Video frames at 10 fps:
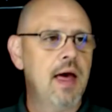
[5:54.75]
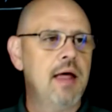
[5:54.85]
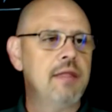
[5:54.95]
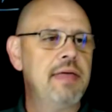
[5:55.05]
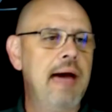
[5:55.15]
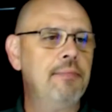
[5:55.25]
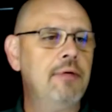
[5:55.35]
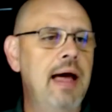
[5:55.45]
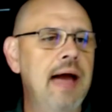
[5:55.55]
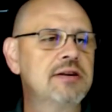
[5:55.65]
That
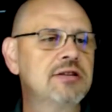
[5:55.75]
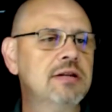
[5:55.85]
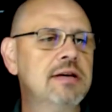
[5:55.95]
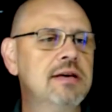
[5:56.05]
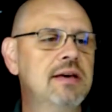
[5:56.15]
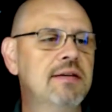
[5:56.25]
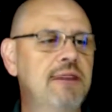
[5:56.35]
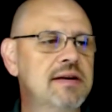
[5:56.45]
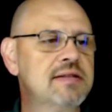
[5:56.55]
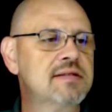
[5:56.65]
will actually give
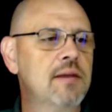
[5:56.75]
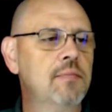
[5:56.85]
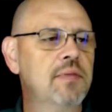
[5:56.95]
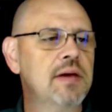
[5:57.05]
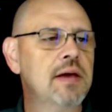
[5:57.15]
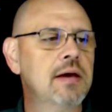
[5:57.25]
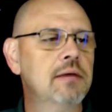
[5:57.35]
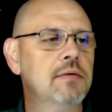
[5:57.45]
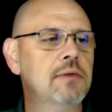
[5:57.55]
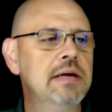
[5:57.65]
us something
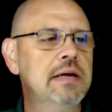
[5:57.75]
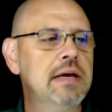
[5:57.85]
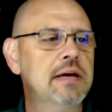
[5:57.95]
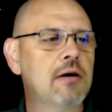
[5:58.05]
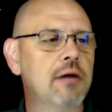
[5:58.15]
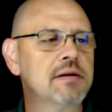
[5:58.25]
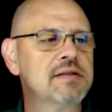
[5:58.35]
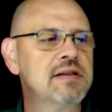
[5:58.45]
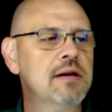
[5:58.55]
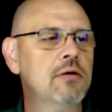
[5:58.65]
that we need called a
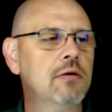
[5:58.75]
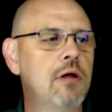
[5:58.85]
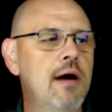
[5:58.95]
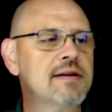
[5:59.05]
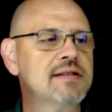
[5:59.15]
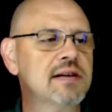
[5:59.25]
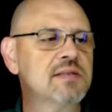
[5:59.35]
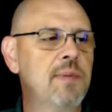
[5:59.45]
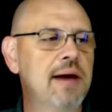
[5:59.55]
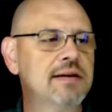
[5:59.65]
single loss
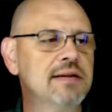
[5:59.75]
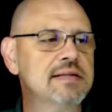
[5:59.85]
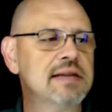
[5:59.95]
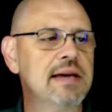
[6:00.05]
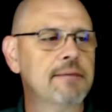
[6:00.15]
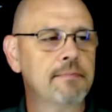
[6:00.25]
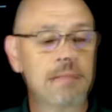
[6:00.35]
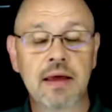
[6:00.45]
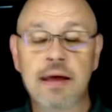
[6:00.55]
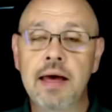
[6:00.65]
expectancy.
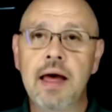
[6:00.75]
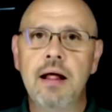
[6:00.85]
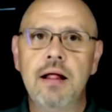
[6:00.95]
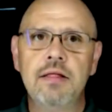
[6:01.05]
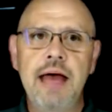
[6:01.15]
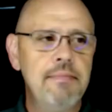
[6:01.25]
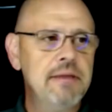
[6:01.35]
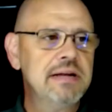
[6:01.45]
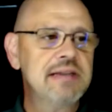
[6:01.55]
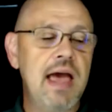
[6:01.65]
That
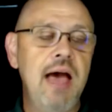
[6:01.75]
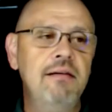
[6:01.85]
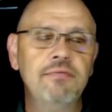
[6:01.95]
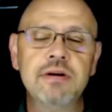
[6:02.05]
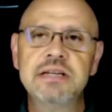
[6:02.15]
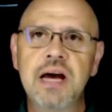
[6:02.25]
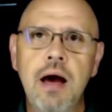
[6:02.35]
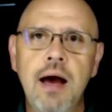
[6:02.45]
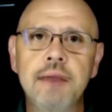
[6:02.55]
means every time